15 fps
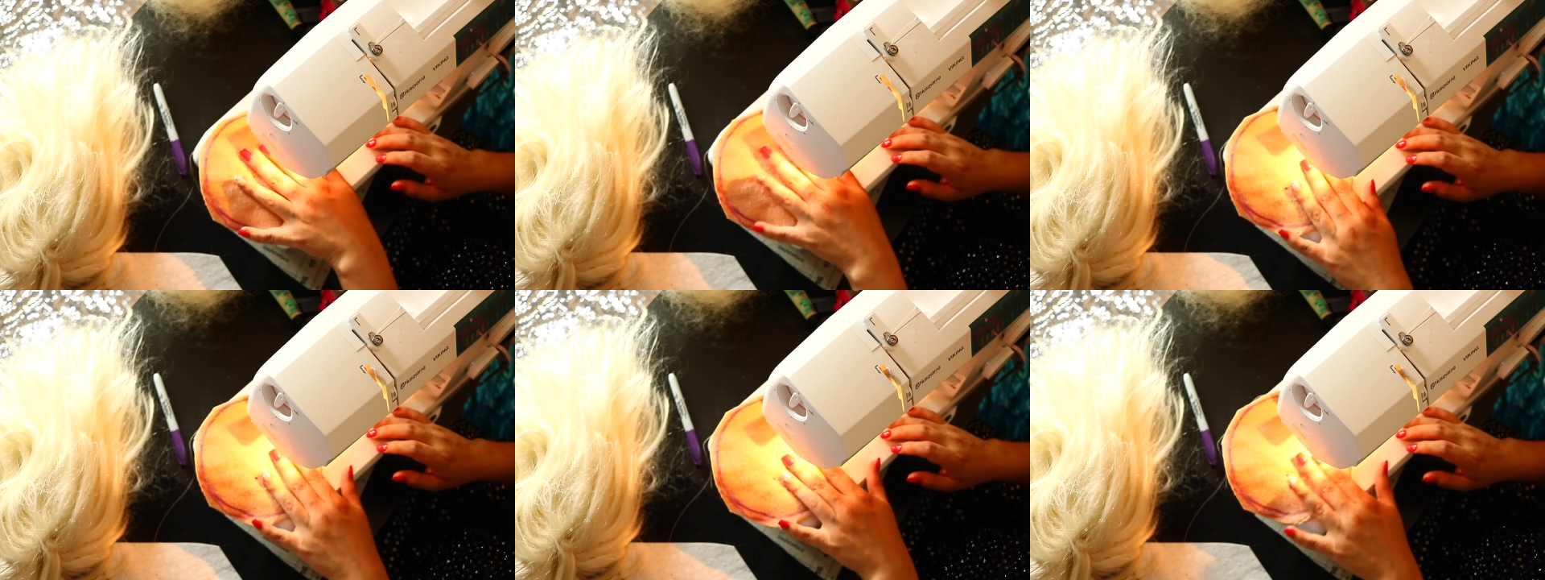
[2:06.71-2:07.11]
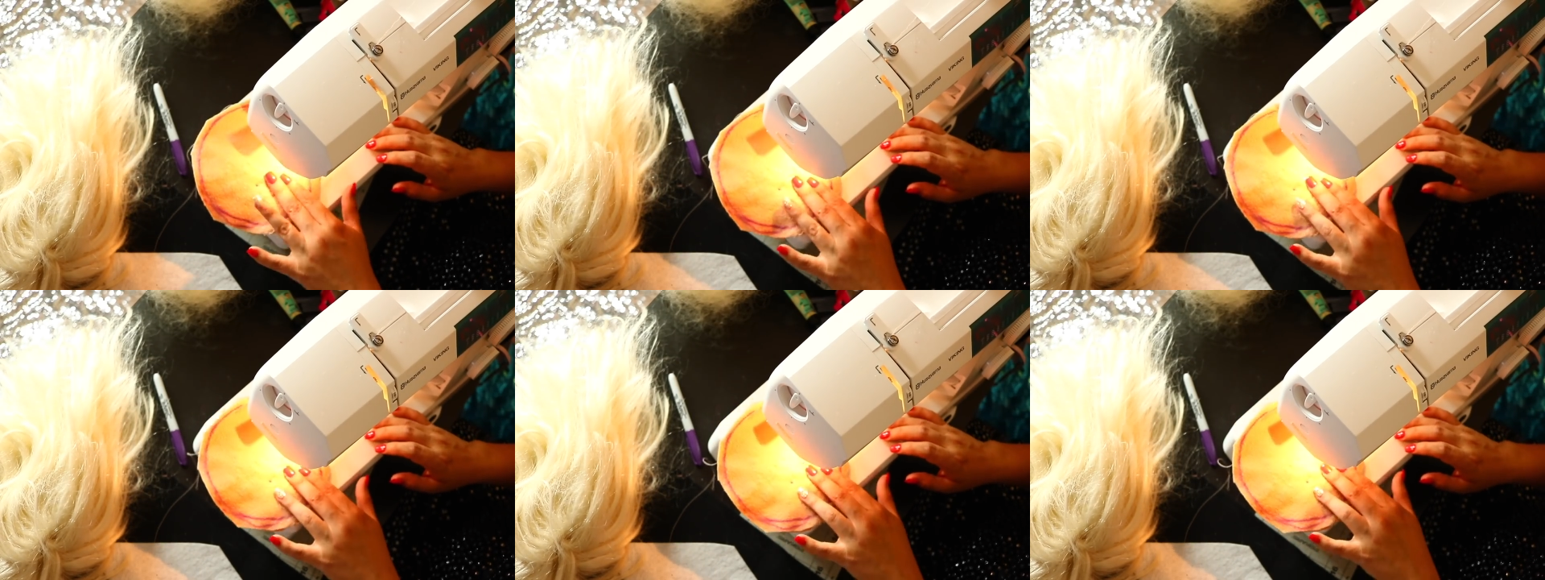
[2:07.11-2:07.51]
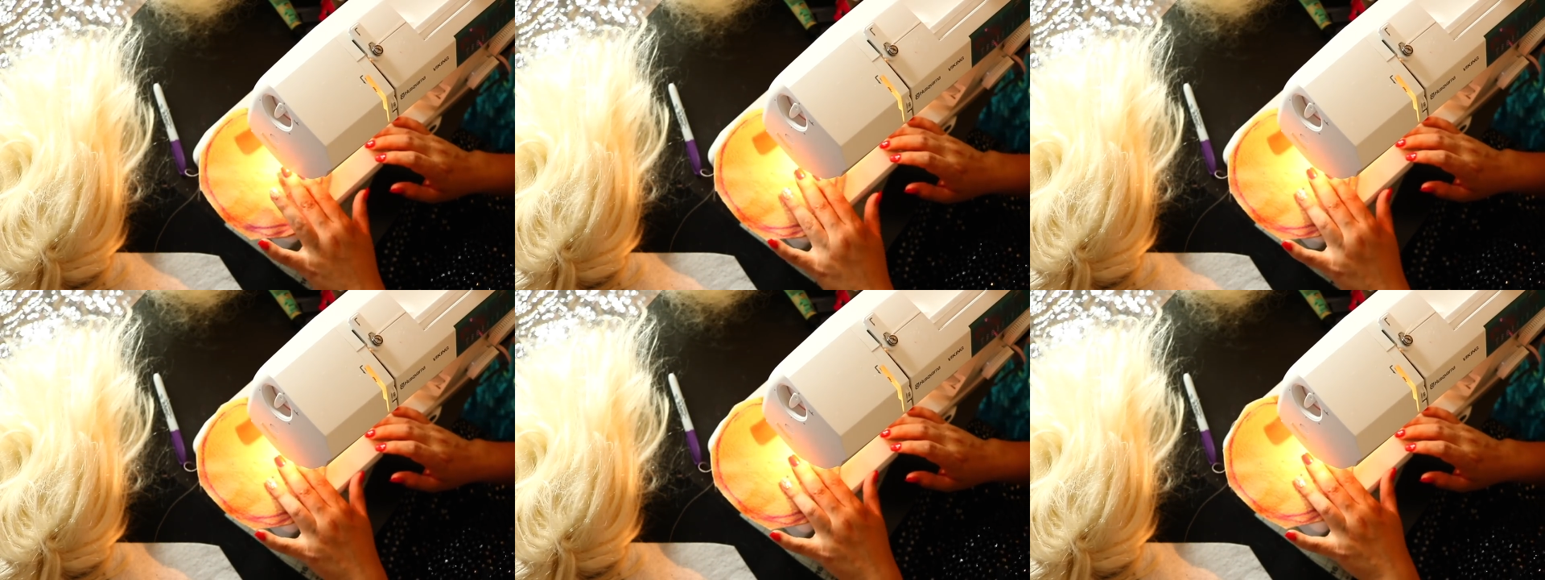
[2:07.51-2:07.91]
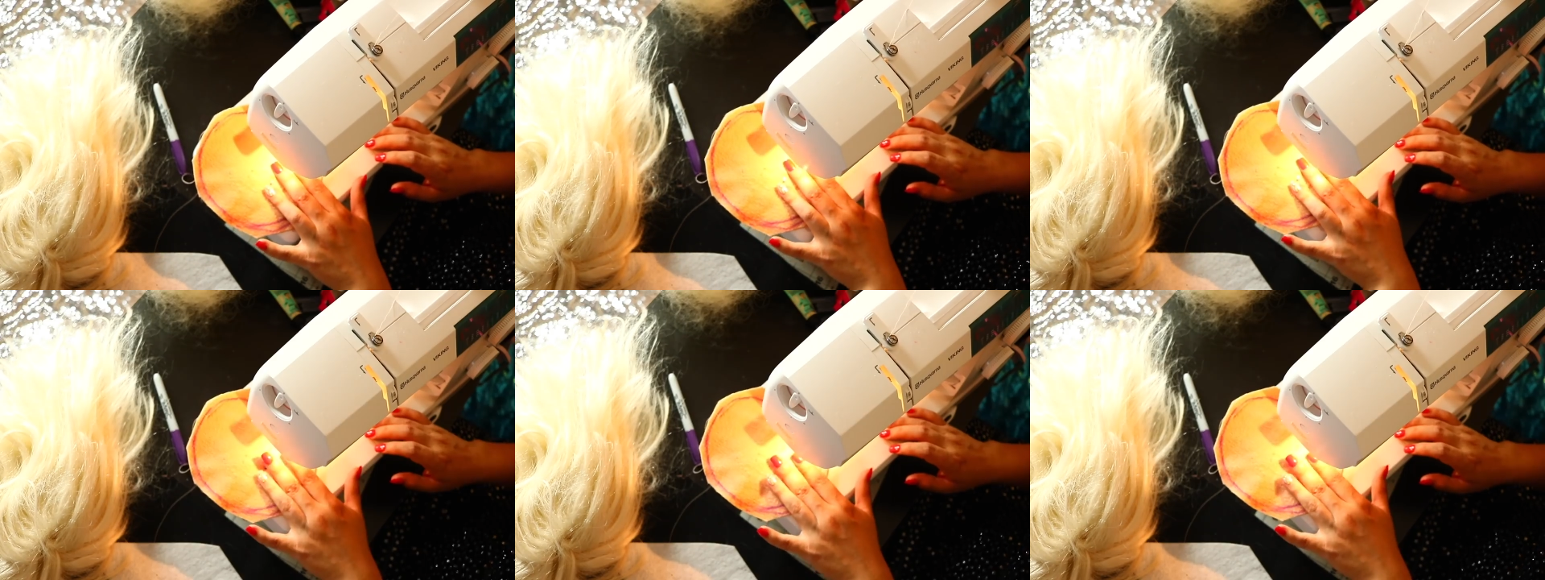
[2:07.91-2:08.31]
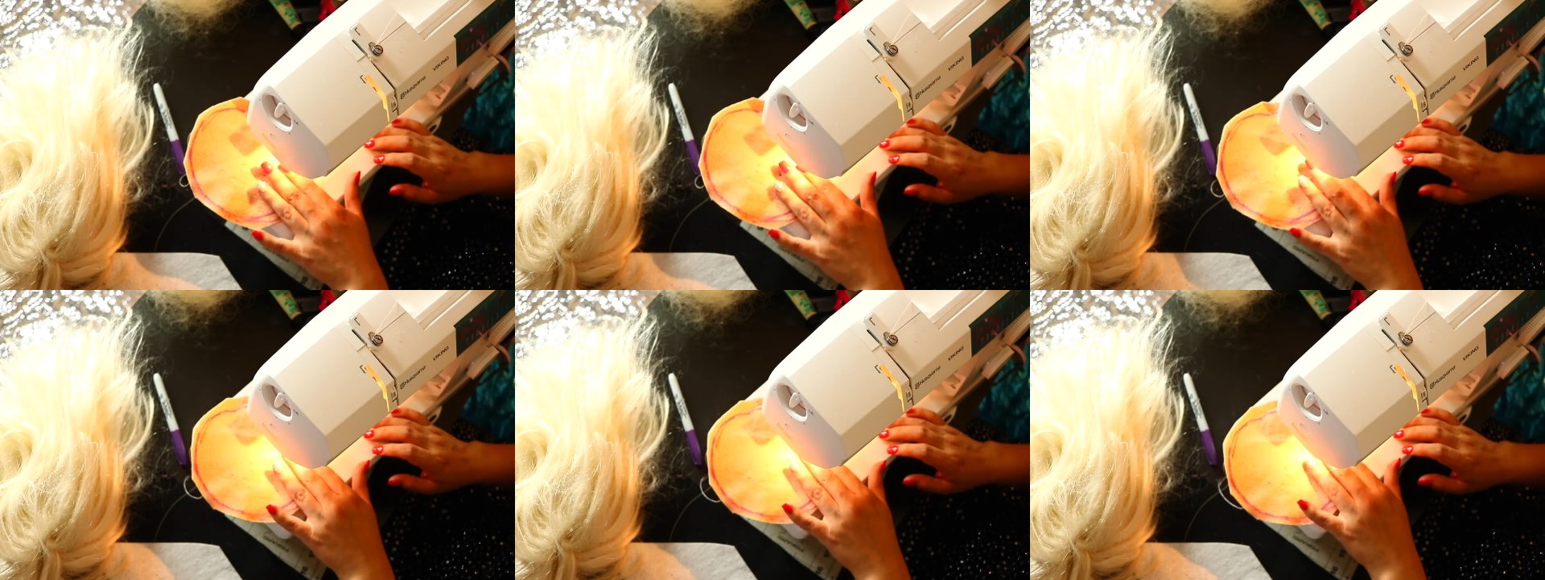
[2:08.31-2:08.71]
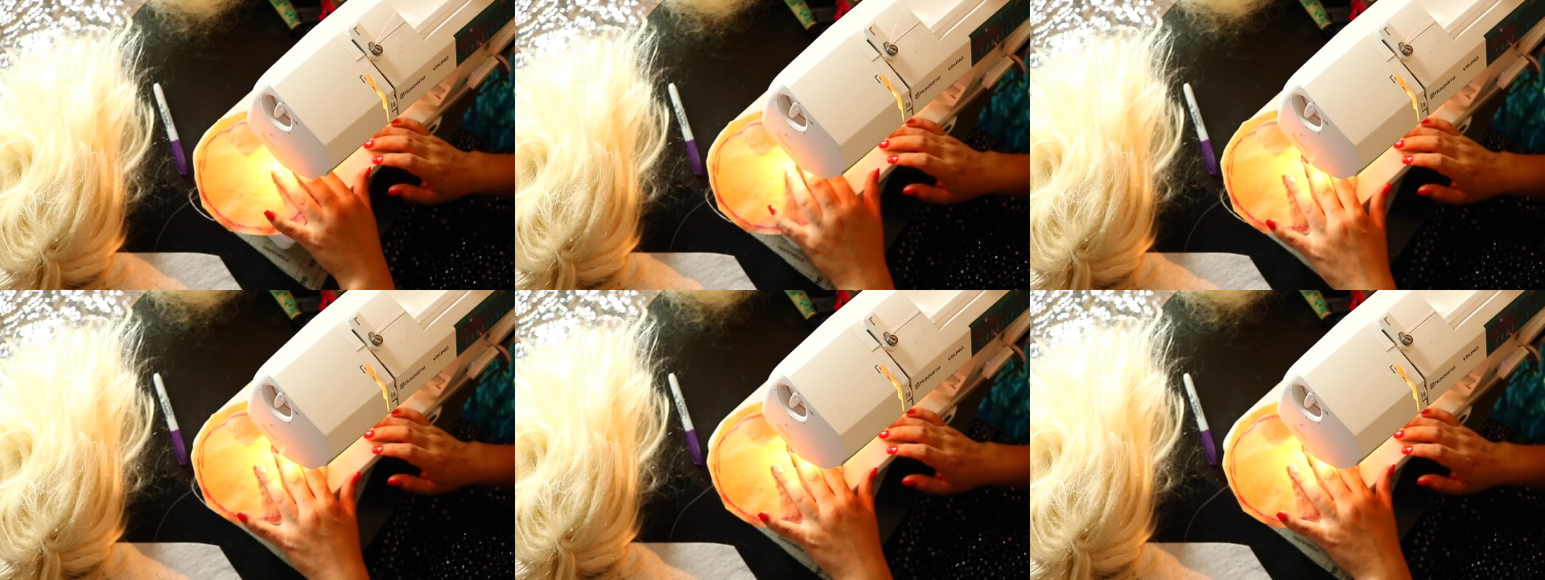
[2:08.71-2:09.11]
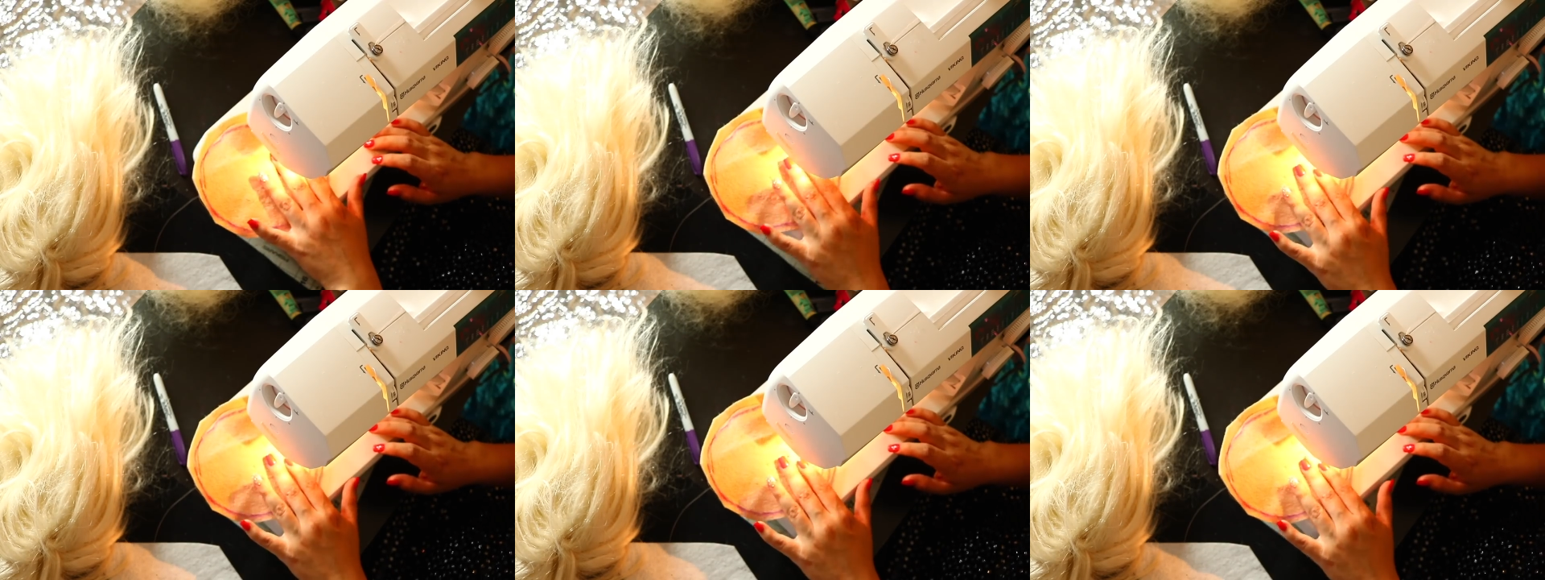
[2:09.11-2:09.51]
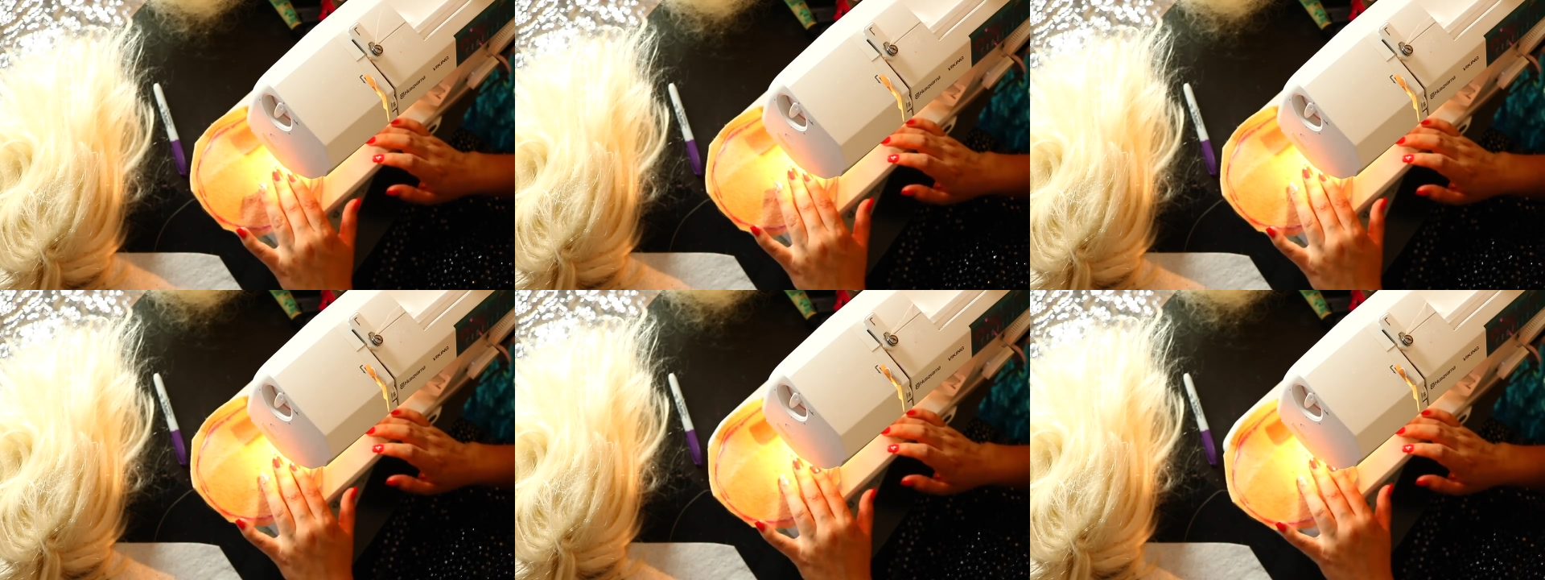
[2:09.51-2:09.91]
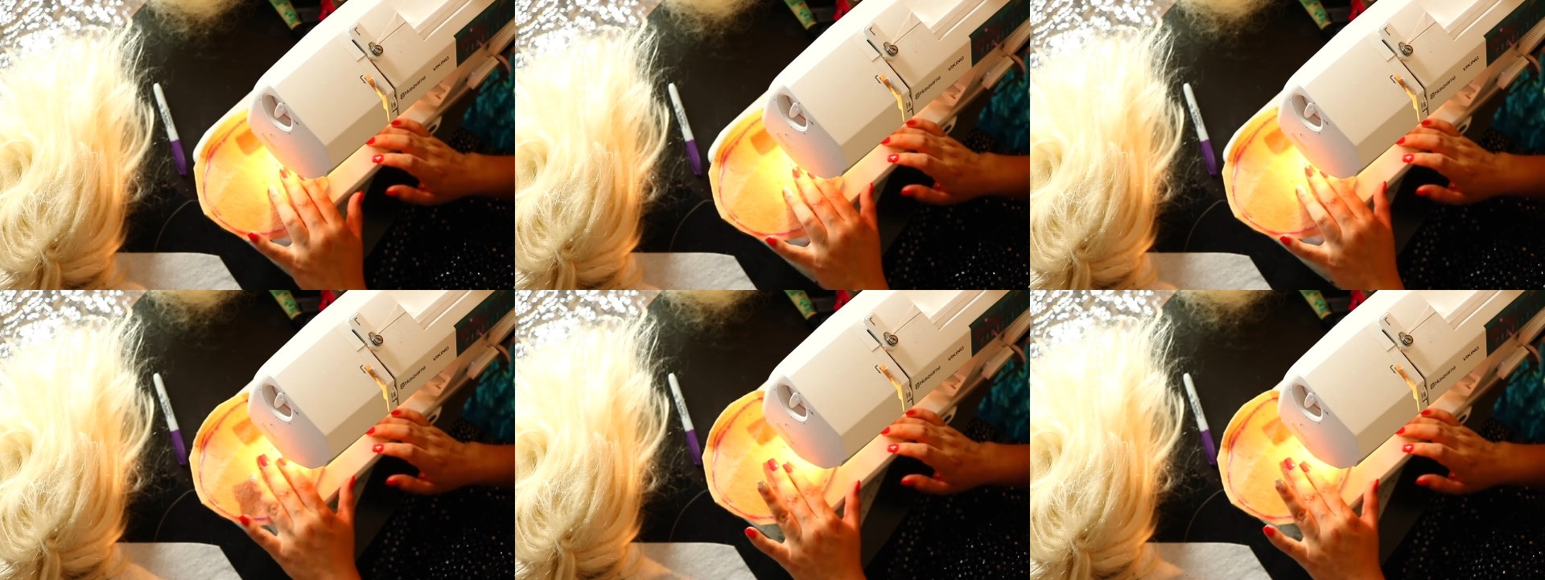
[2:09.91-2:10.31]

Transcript: Nobody's mouth can be seen.